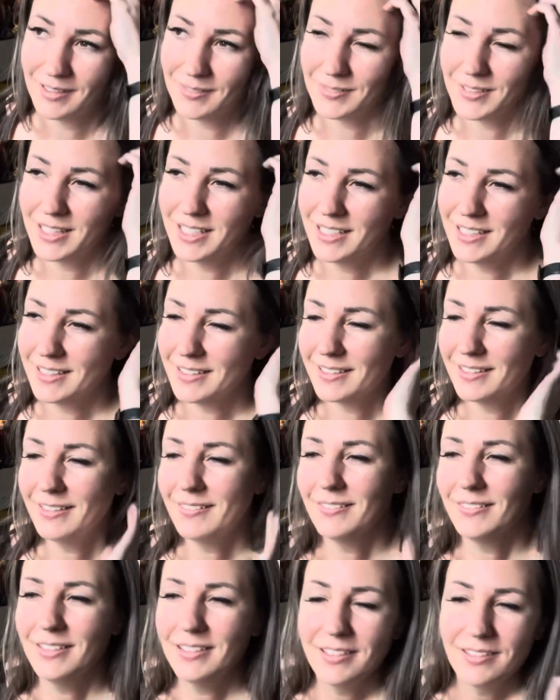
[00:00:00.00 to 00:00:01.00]
But then it's
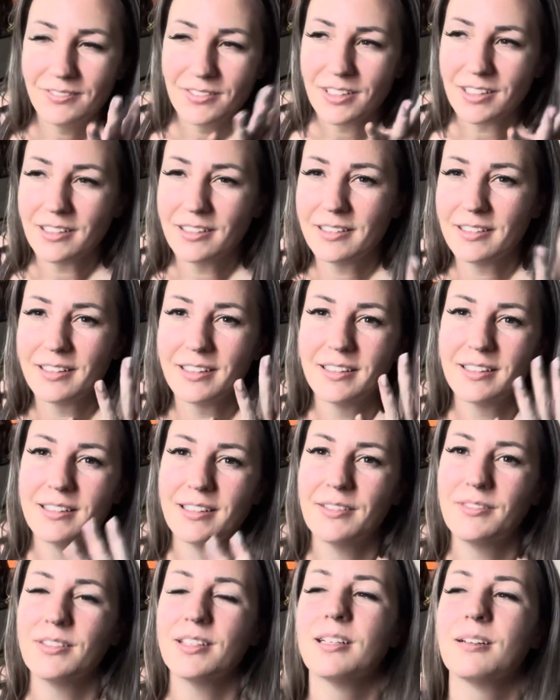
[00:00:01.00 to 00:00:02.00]
not really very
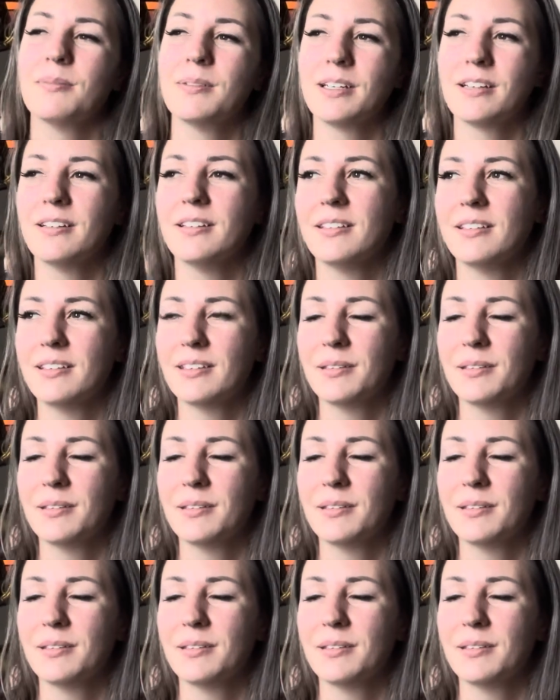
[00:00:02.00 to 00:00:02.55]
scientific because